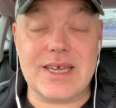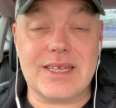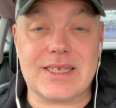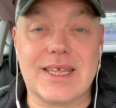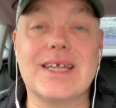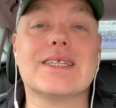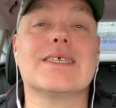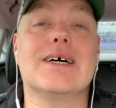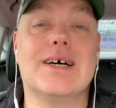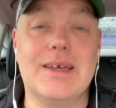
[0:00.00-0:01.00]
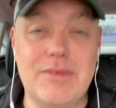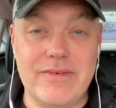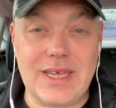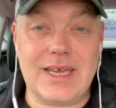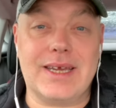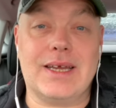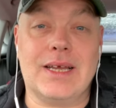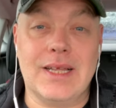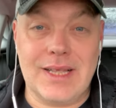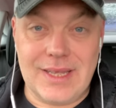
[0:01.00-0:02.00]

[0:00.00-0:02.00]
it's that time of year